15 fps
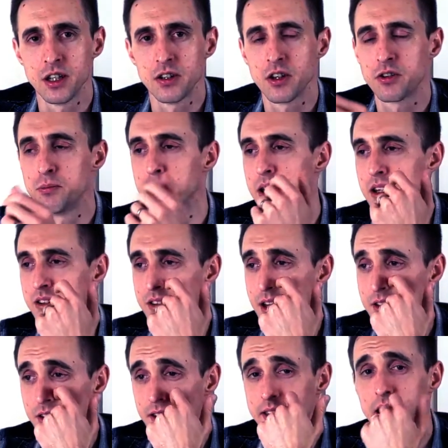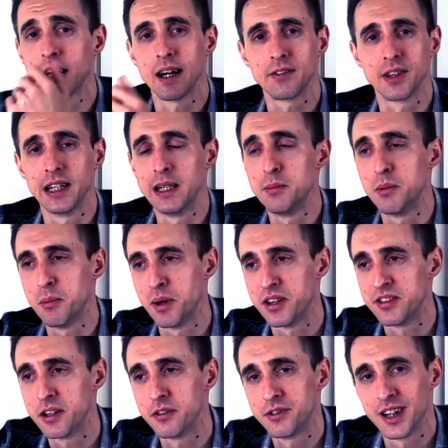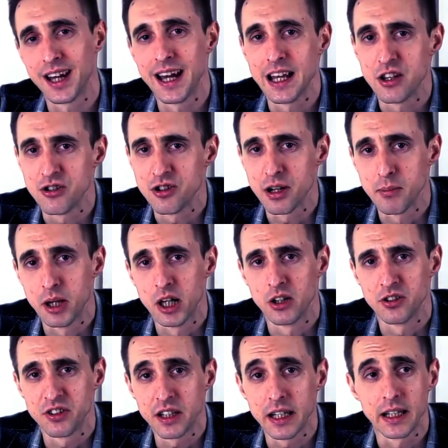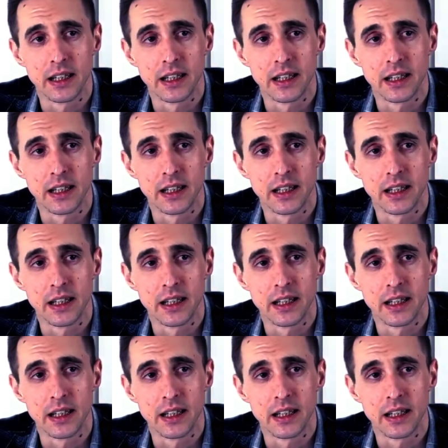It doesn't make sense. I think I have to limit myself to HMRC,